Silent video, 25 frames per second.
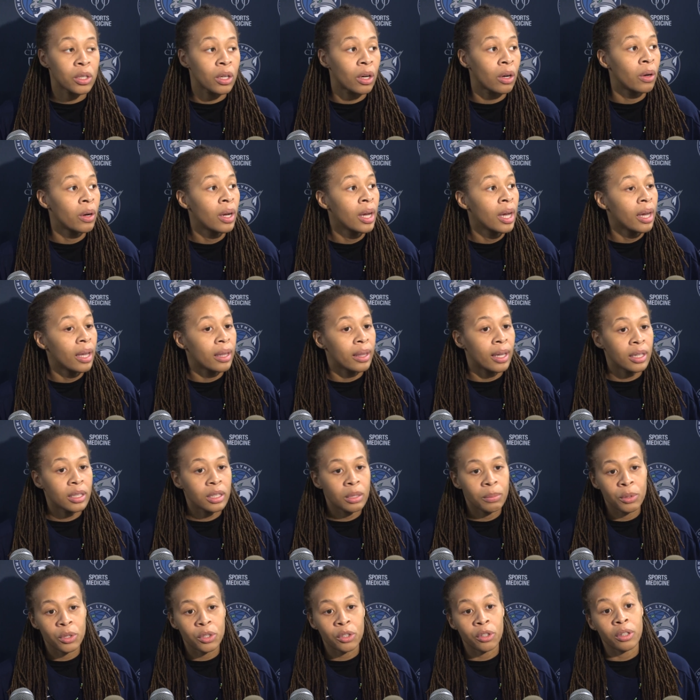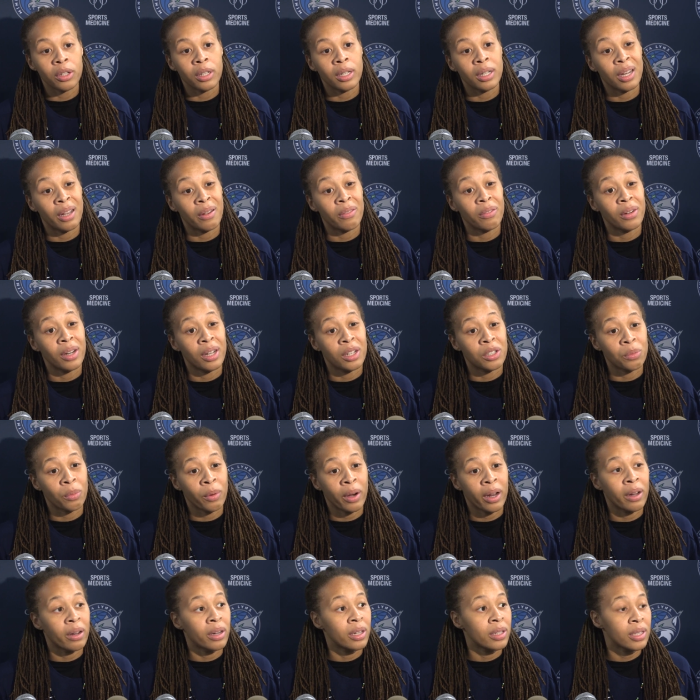So that's a maturity level that's
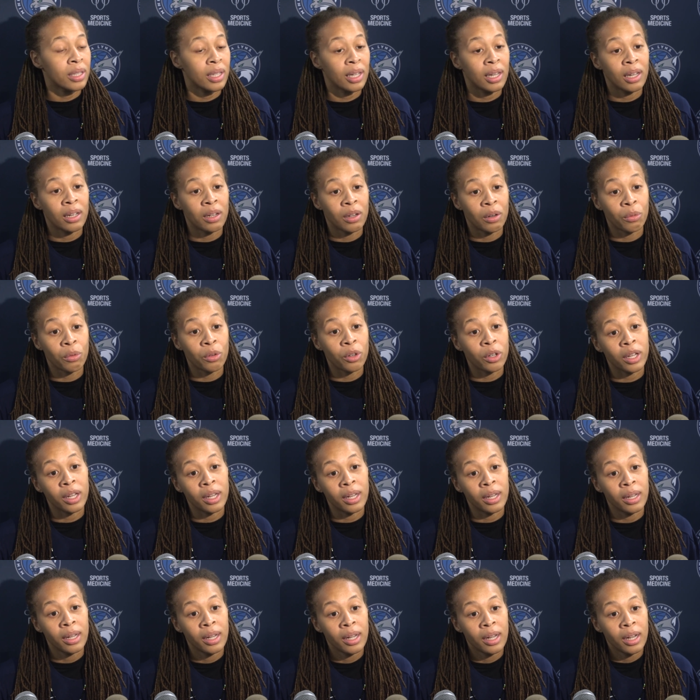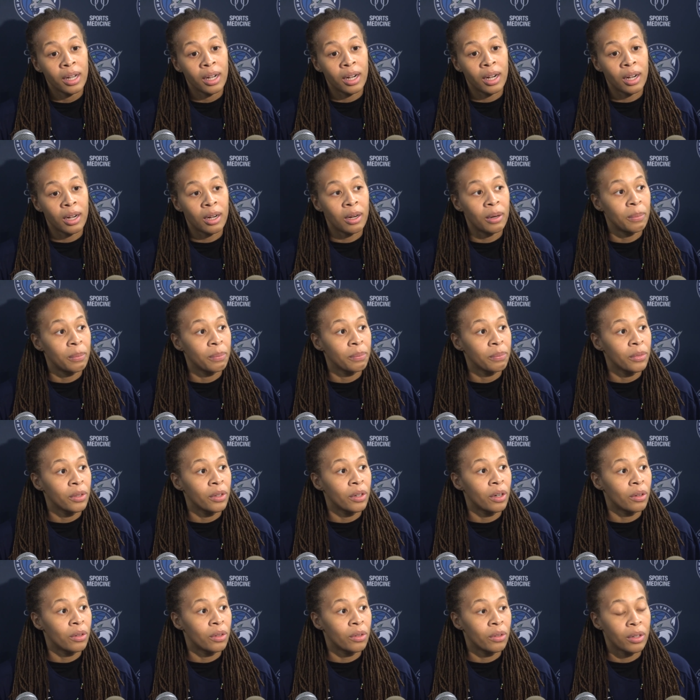rare to see in a rookie, um, you
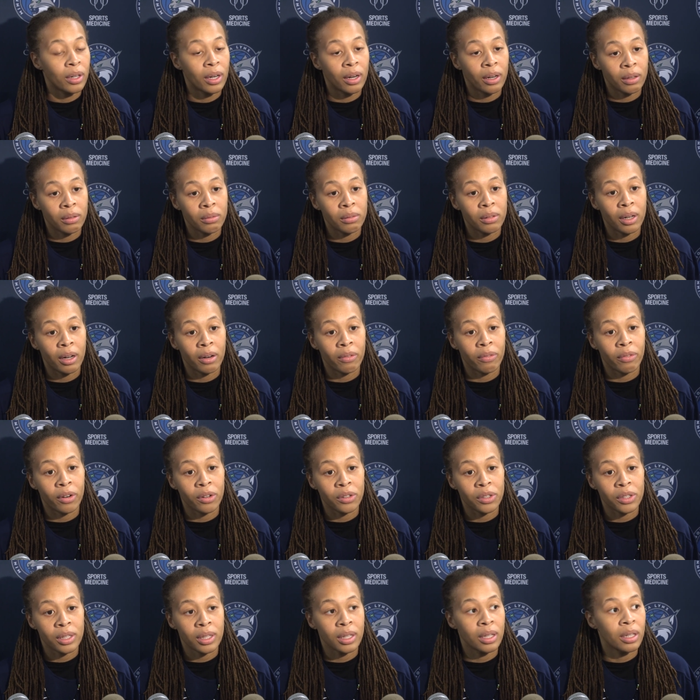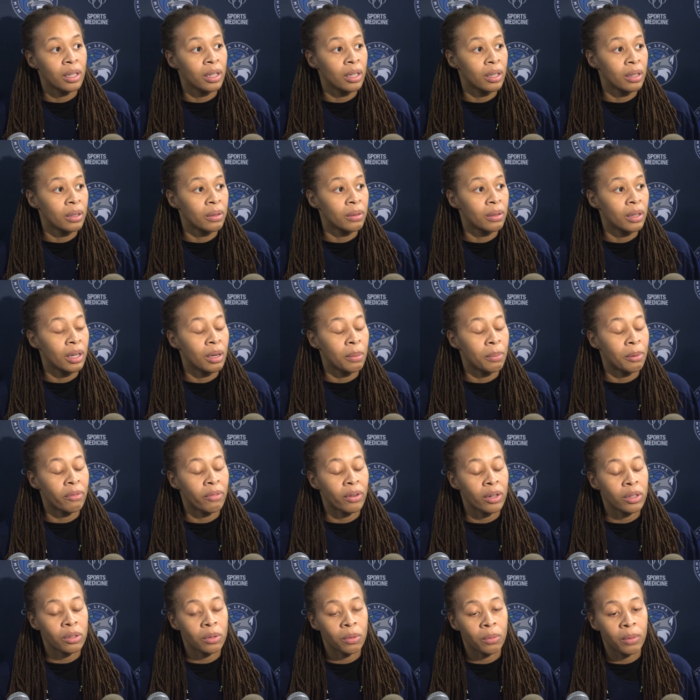know, during their, their first stint in, in the
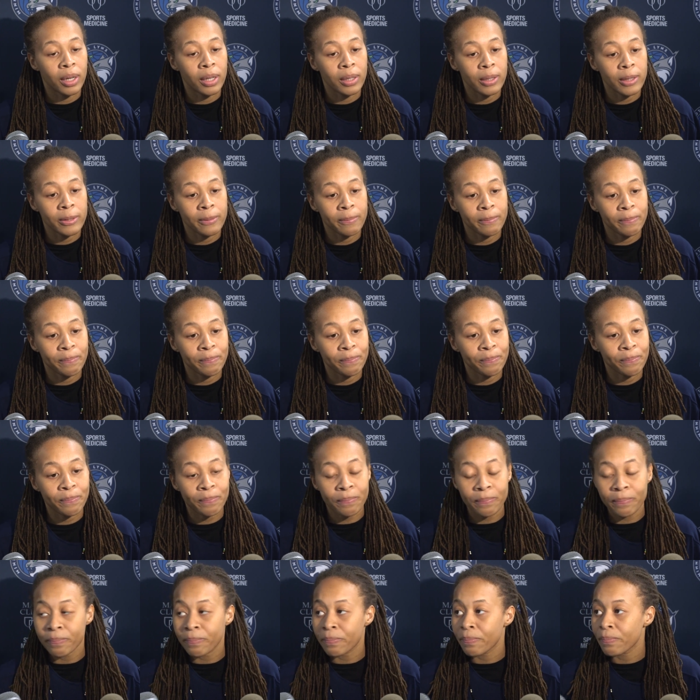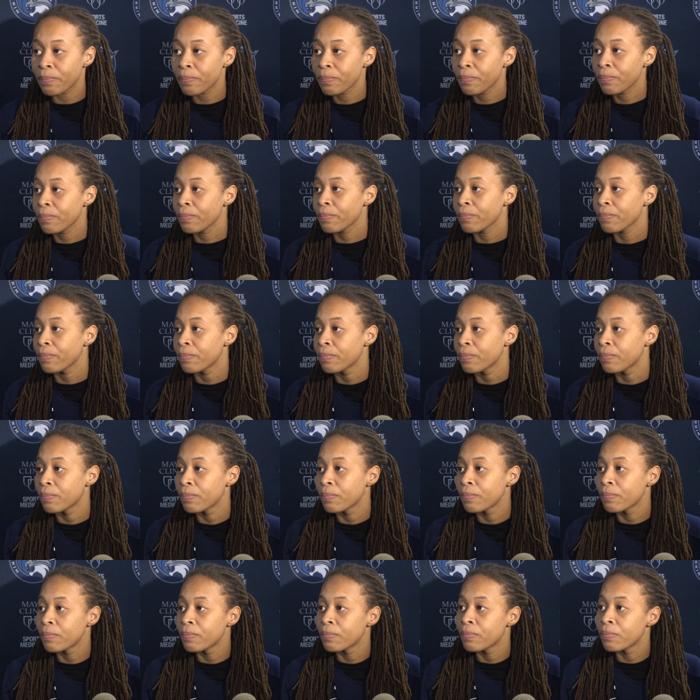professional ranks. Given how much
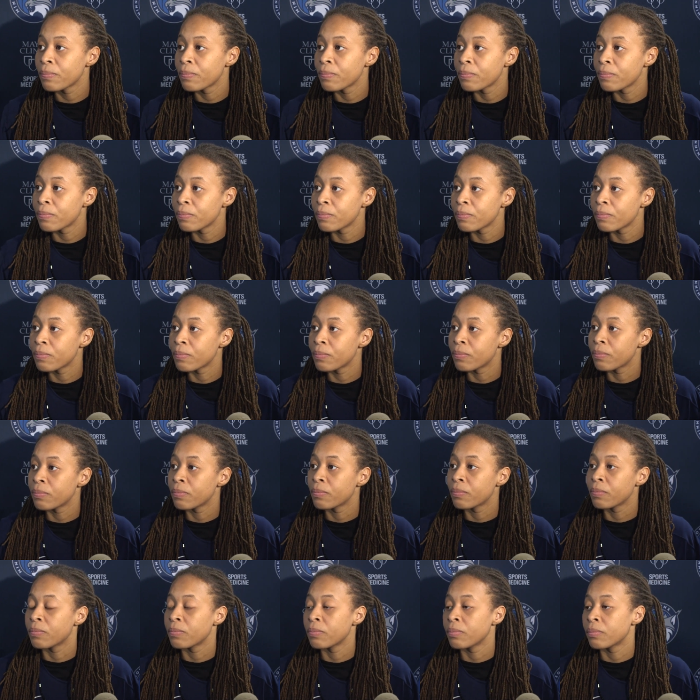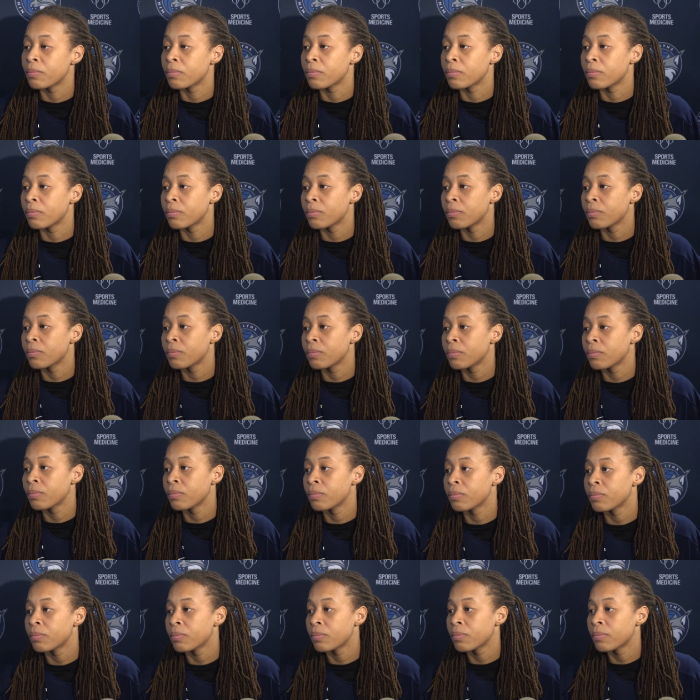time you've invested with her and you've kind
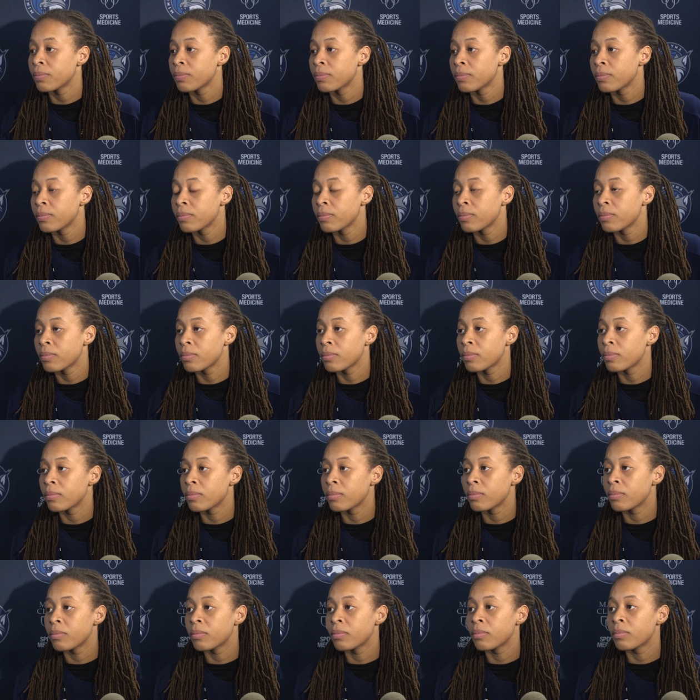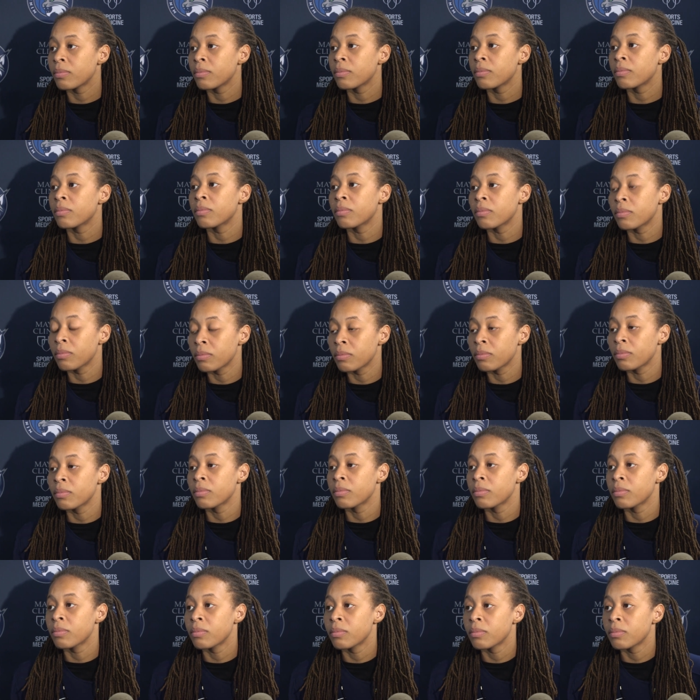of had this mentor relationship with her. How
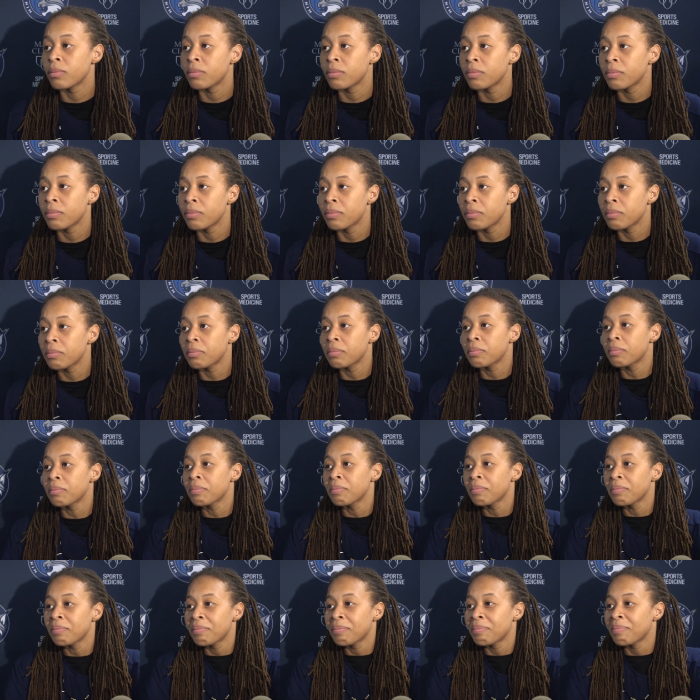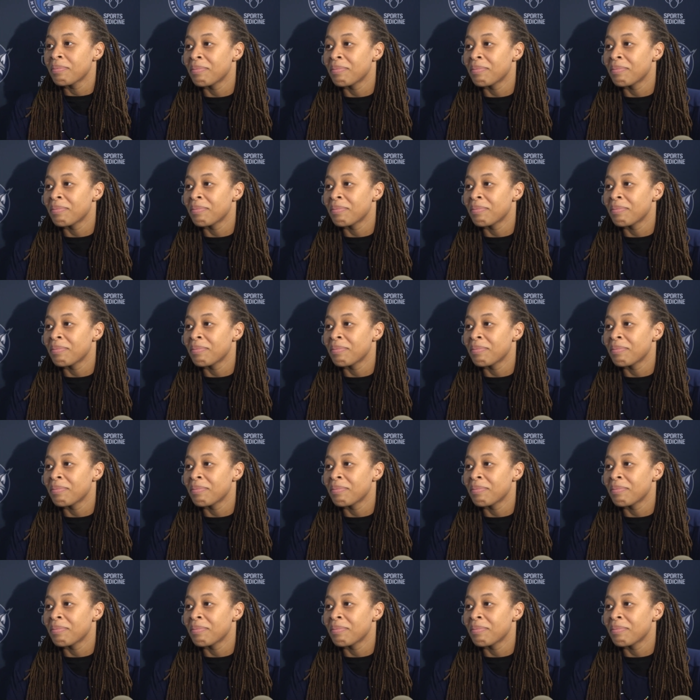satisfying is it for you,